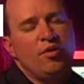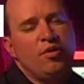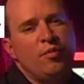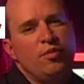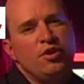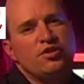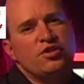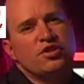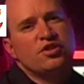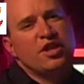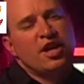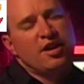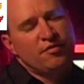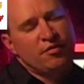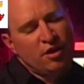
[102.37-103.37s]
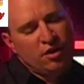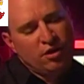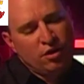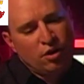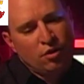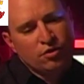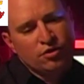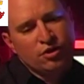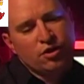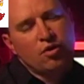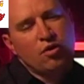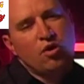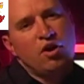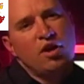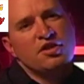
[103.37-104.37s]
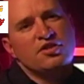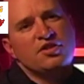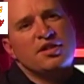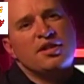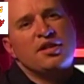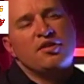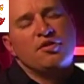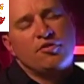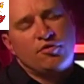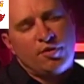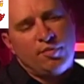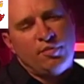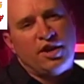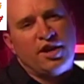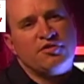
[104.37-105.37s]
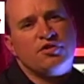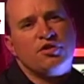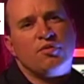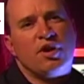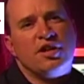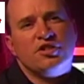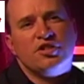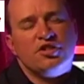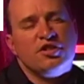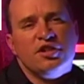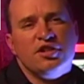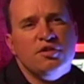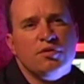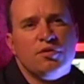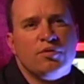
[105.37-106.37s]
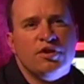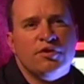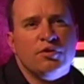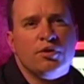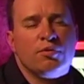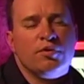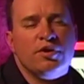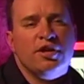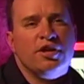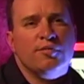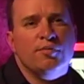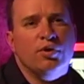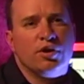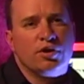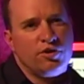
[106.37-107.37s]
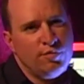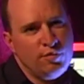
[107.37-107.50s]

The music staff goes across from left to right, just like if you were reading a book.